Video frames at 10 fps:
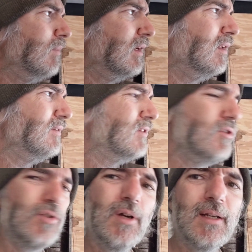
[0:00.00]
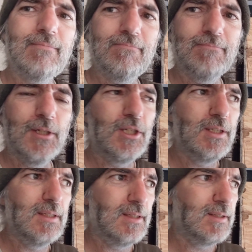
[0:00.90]
the middle of Detroit, which
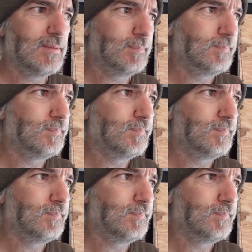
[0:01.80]
is